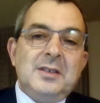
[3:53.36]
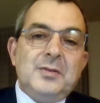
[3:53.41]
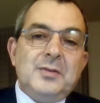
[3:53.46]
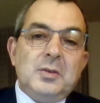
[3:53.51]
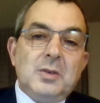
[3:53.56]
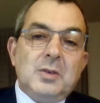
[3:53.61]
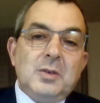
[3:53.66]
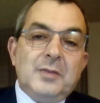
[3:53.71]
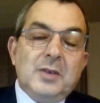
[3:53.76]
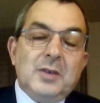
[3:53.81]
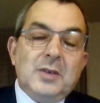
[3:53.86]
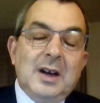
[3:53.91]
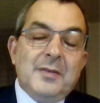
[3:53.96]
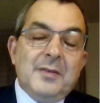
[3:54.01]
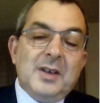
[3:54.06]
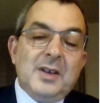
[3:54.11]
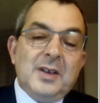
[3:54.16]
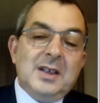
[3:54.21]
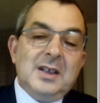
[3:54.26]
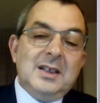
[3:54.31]
if to
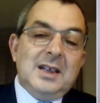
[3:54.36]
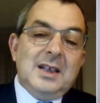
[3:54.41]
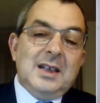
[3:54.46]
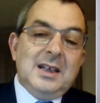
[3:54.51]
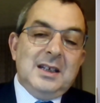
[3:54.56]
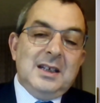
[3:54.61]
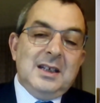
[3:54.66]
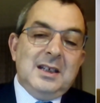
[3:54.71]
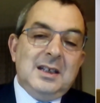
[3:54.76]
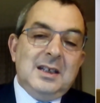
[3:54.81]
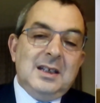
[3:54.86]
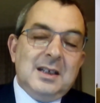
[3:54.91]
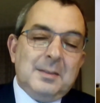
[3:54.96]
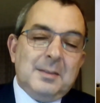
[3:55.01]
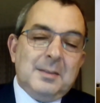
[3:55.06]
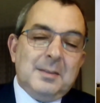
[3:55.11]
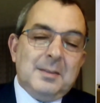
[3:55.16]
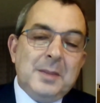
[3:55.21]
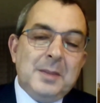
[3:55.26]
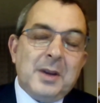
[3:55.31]
have a
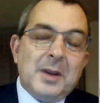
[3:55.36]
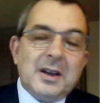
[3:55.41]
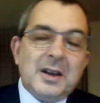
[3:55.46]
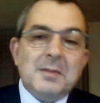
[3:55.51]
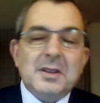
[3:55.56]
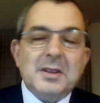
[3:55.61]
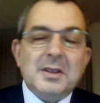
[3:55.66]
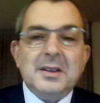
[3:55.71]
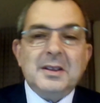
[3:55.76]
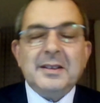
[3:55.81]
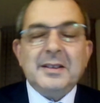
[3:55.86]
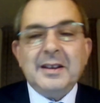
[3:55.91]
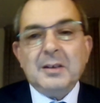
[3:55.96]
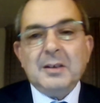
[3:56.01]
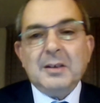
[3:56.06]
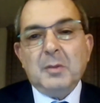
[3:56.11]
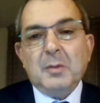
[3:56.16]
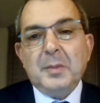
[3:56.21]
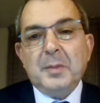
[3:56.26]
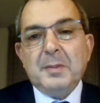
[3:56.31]
plea bargain with
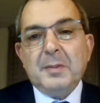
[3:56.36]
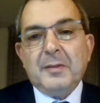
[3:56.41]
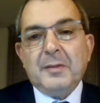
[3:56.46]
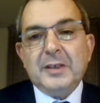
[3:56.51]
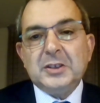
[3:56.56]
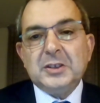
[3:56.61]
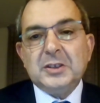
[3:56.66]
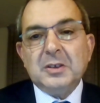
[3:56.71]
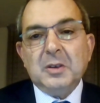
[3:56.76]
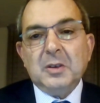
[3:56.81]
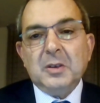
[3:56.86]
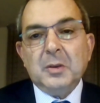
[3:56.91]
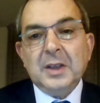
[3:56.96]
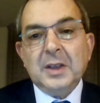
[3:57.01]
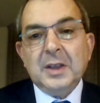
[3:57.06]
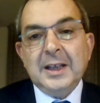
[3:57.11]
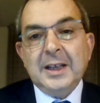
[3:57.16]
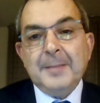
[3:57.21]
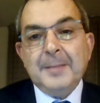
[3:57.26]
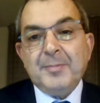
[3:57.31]
Netanyahu will be professional
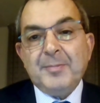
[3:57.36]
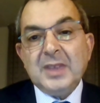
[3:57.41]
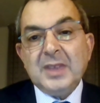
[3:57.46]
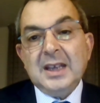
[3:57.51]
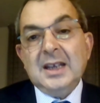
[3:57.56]
only,